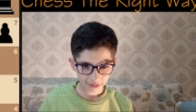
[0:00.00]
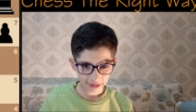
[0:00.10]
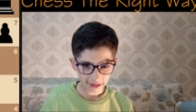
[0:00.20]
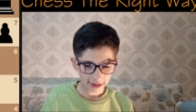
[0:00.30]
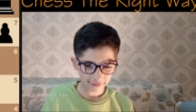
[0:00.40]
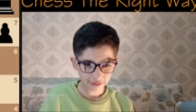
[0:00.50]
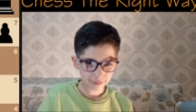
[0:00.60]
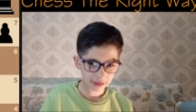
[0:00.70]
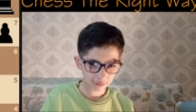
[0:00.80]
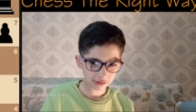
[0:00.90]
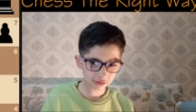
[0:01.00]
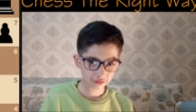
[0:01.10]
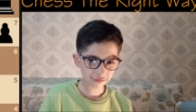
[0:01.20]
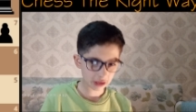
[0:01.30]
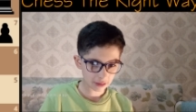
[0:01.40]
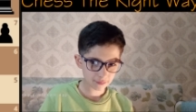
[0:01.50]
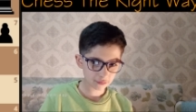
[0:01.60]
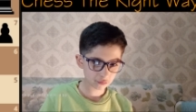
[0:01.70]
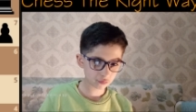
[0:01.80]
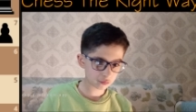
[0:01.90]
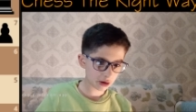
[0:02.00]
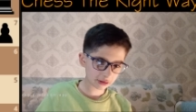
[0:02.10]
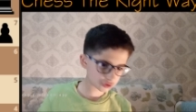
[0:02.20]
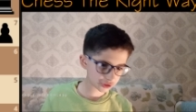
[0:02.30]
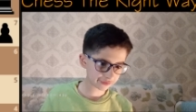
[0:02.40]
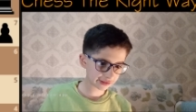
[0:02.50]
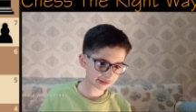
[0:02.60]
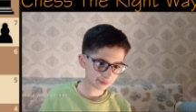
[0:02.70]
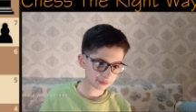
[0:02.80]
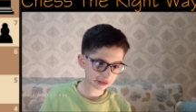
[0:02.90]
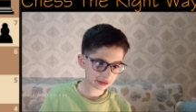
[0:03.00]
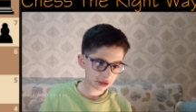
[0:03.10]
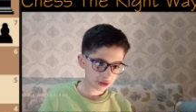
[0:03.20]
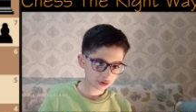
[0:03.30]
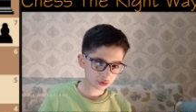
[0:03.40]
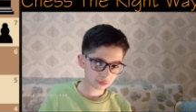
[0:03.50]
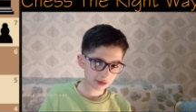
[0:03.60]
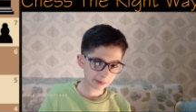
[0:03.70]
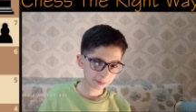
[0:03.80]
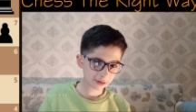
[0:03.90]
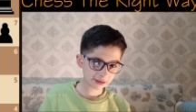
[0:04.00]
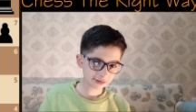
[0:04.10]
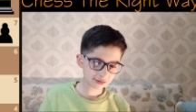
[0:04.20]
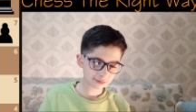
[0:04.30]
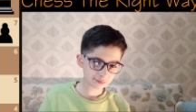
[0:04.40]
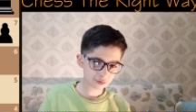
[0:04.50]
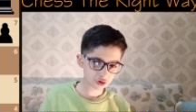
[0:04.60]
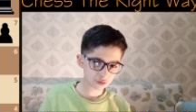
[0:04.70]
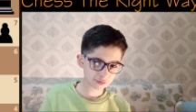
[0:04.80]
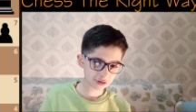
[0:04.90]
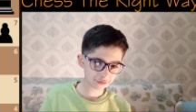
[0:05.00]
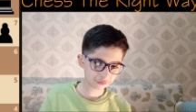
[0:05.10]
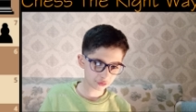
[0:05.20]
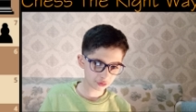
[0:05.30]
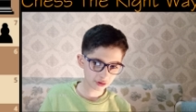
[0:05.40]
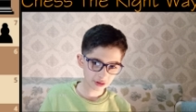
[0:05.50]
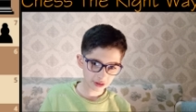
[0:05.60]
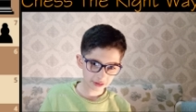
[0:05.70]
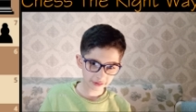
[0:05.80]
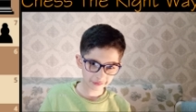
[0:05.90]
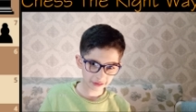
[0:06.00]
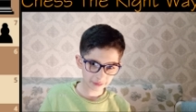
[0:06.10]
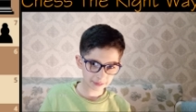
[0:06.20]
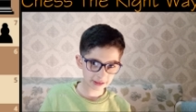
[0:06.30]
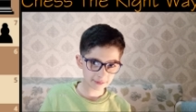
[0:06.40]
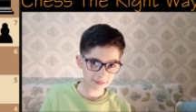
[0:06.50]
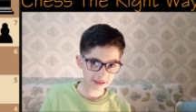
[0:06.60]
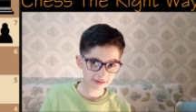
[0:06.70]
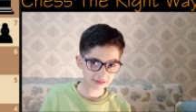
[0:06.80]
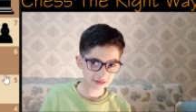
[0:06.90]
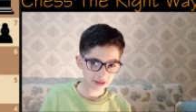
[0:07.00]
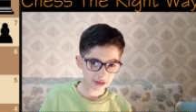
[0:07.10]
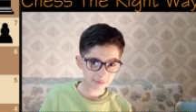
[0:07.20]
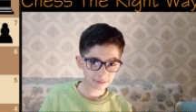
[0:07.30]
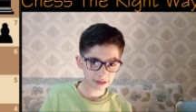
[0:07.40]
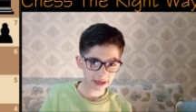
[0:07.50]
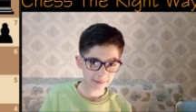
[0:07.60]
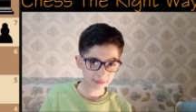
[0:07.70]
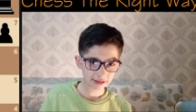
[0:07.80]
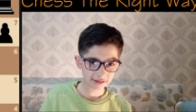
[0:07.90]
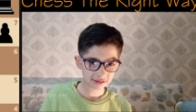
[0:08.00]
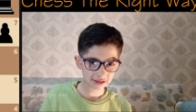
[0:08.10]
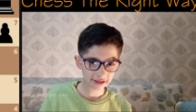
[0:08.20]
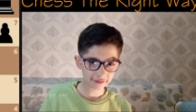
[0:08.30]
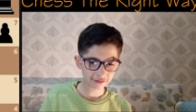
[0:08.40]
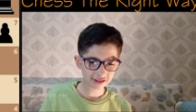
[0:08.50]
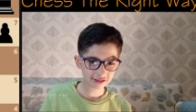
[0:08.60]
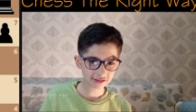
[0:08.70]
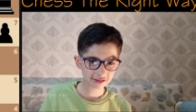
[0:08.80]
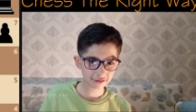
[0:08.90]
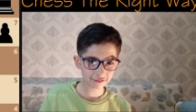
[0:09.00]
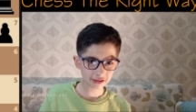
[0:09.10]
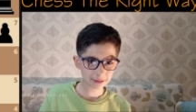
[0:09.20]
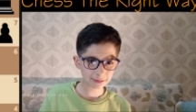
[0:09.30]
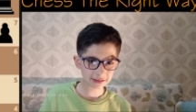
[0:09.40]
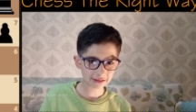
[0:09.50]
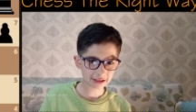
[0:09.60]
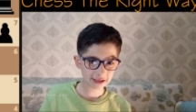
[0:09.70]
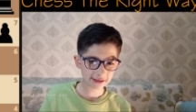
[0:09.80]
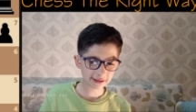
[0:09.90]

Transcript: everybody wants to develop while achieving something. So white plays bishop c4, developing a piece. Black plays knight f6, developing a